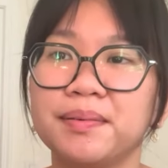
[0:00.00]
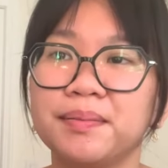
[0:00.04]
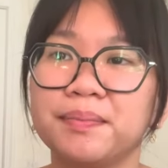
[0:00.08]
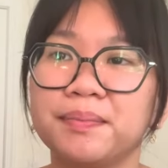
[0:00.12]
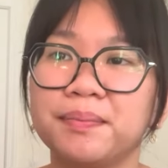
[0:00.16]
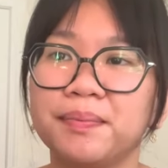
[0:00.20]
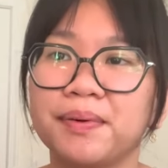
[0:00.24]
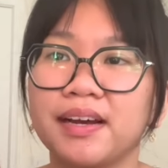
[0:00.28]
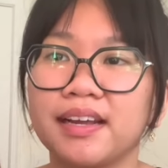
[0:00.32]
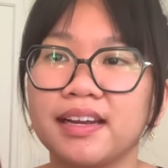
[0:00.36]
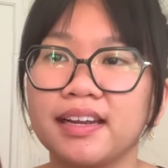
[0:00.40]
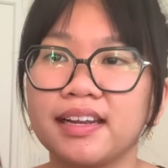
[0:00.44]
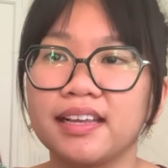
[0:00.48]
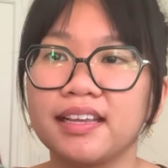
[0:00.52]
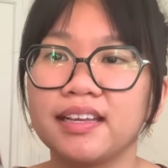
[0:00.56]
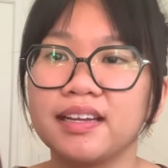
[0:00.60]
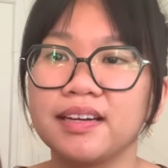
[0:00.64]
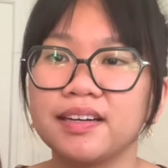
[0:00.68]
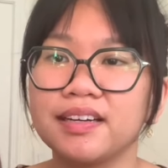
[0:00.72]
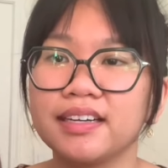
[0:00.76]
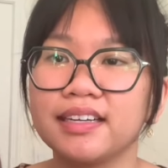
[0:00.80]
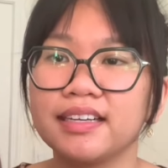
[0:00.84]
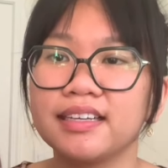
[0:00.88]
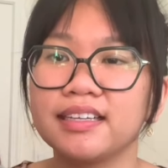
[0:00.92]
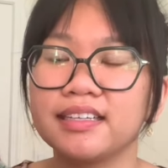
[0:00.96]
But
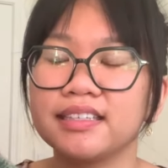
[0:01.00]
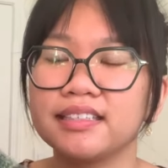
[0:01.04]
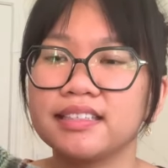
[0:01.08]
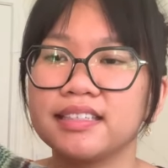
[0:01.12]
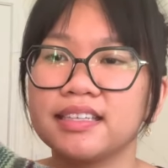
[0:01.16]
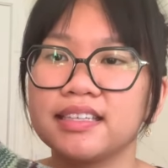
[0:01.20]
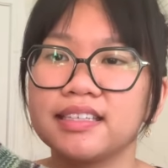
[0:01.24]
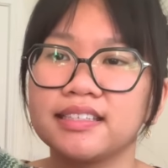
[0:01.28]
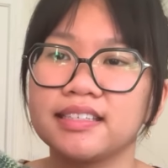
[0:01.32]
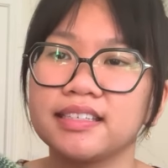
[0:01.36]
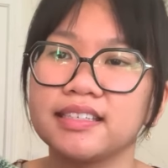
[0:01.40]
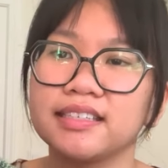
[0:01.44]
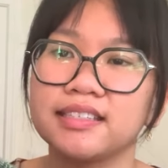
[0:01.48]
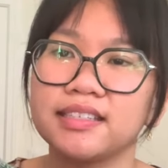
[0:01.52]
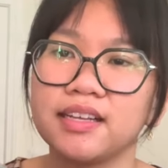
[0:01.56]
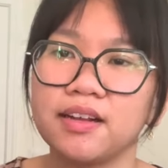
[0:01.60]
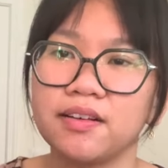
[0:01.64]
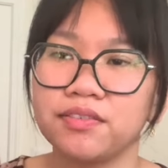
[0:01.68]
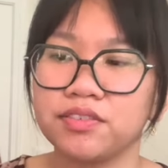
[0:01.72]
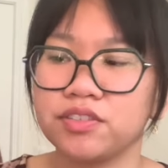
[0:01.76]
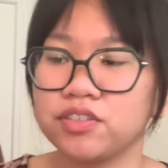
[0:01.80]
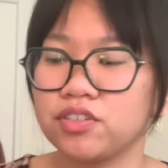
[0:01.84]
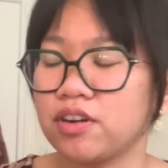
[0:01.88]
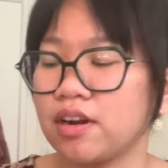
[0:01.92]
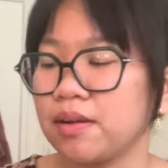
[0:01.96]
here it is. It's a
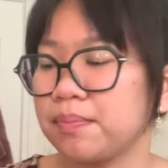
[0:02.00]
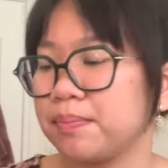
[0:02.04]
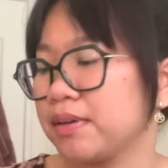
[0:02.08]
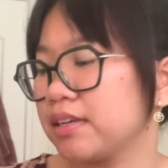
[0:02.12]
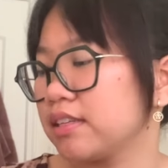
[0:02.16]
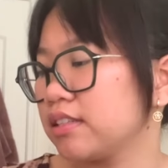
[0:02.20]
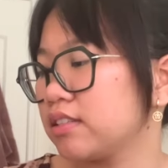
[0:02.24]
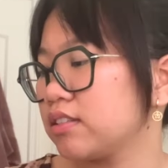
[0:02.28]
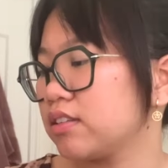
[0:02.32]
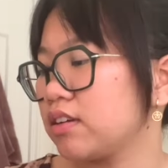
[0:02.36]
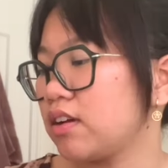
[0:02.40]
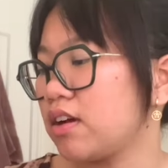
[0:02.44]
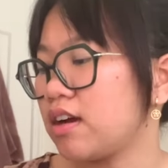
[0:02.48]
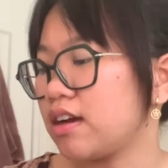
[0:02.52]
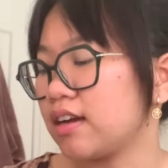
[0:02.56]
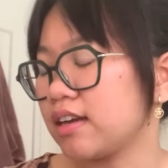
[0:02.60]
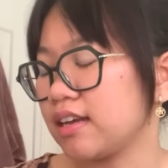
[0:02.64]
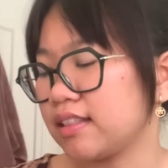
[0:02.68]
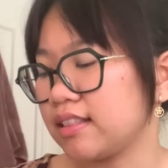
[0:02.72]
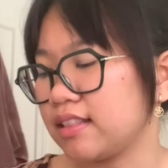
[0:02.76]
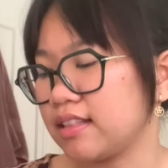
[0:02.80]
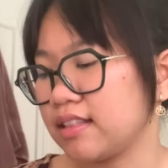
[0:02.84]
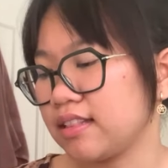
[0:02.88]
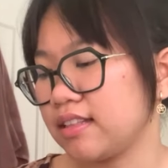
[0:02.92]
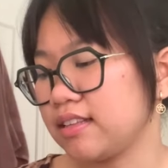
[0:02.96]
self-striping sock. I
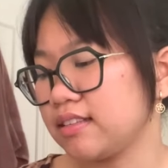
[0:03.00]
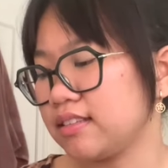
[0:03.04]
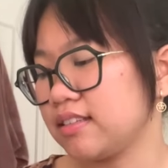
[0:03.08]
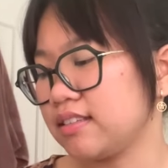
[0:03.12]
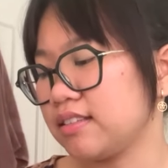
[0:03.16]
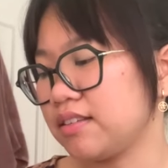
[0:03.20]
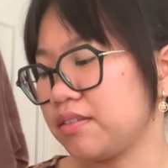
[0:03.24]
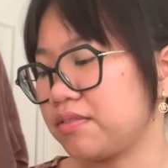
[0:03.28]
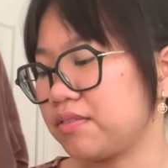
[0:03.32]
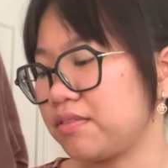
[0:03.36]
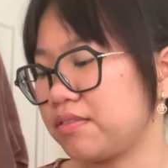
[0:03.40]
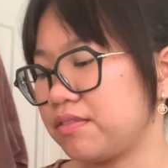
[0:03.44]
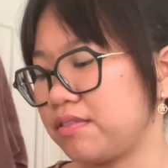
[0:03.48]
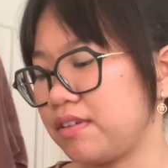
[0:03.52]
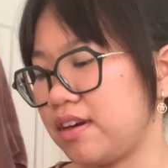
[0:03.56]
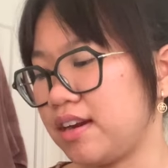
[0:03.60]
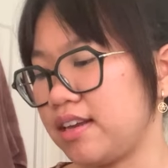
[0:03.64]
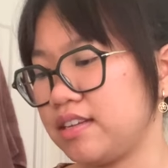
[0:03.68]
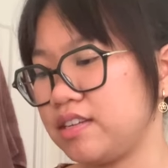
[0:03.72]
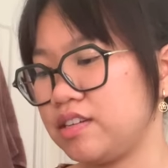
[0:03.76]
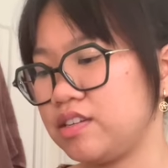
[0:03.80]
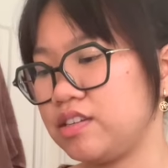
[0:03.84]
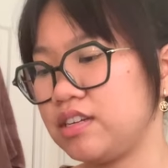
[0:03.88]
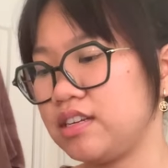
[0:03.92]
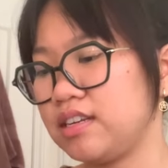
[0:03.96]
think this is a
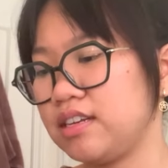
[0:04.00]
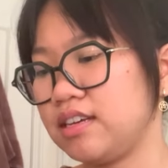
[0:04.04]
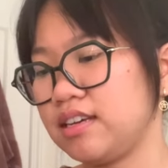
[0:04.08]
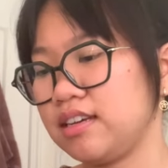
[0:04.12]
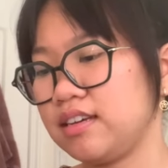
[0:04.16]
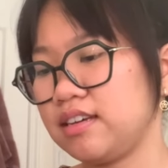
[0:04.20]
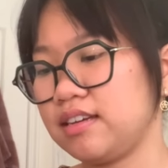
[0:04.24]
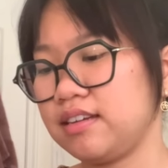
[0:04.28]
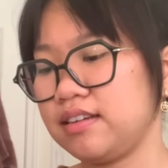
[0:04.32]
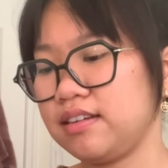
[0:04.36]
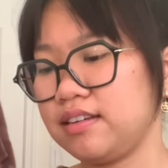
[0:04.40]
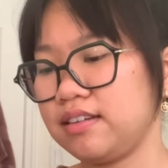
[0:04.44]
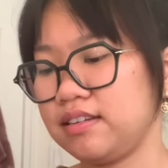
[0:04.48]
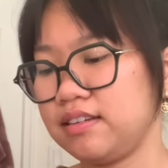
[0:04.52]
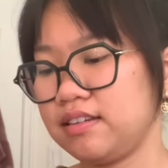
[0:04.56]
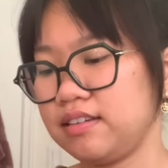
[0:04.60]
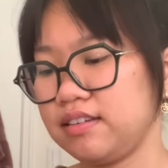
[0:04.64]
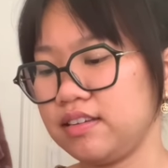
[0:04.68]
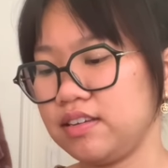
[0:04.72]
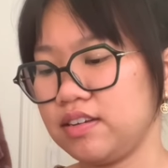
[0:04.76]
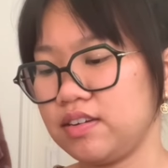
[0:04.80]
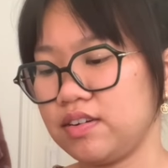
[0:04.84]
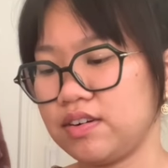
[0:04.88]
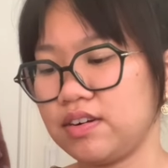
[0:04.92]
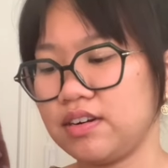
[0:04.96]
Regia
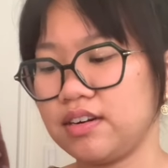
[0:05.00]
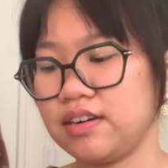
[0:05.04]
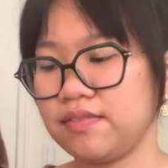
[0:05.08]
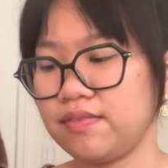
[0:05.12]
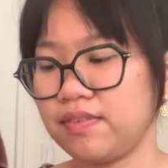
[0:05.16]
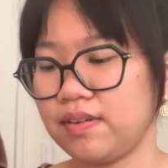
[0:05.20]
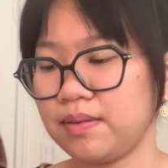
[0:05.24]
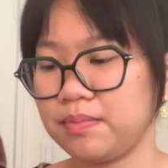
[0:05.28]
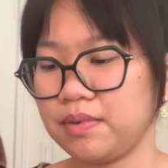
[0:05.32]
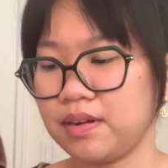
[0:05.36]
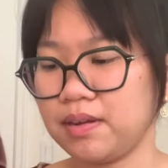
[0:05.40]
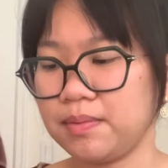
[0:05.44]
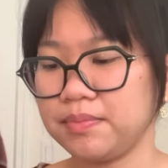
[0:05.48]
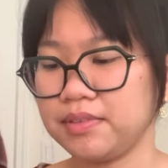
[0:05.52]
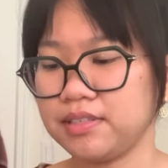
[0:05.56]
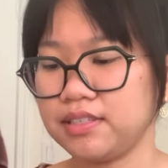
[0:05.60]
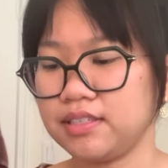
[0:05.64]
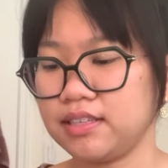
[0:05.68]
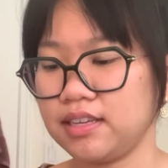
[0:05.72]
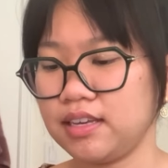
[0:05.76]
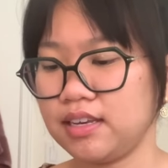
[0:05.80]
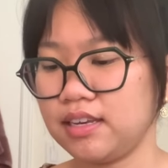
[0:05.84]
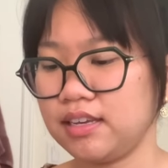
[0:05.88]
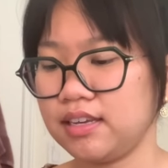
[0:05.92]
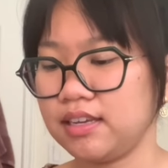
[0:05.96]
yarn if I'm not
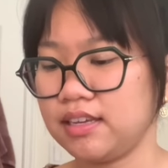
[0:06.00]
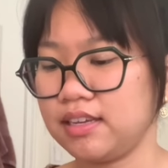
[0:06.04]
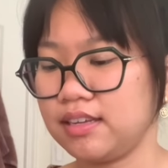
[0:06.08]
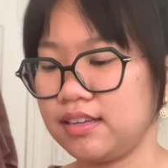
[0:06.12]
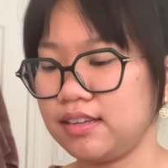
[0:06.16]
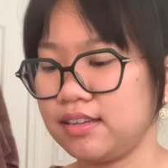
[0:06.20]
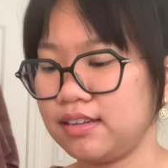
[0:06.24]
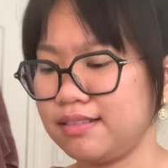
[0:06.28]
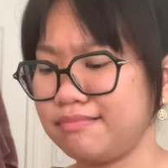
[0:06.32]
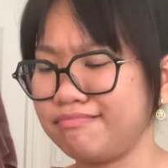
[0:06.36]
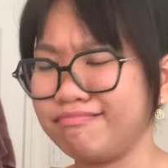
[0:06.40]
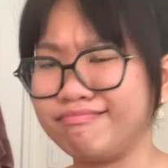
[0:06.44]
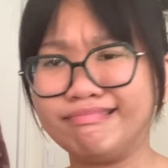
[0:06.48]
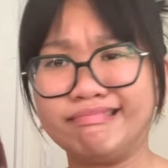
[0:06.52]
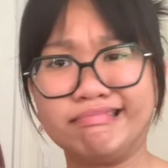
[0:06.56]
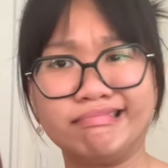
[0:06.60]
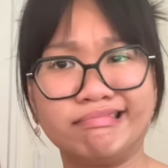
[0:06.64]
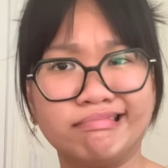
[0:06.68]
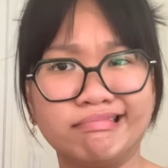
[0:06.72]
mistaken.